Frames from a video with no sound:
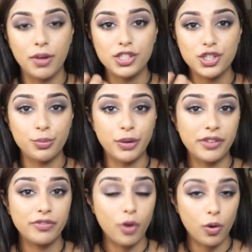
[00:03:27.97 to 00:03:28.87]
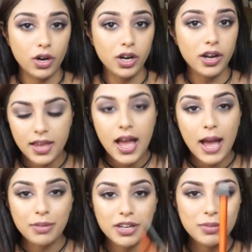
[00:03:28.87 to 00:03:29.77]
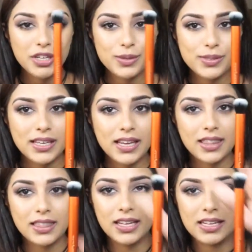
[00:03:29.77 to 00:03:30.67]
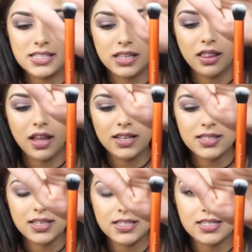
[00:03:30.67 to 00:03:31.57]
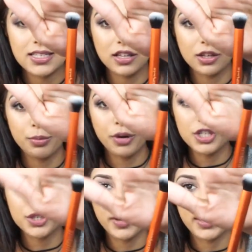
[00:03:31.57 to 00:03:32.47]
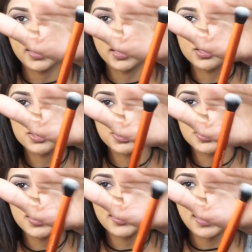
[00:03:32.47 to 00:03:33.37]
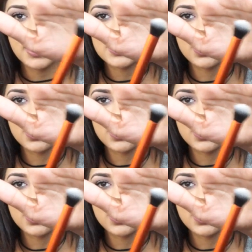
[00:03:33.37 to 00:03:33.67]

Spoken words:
to bring forward. I'm going to be using the Deluxe Concealer brush right here. It's just a nice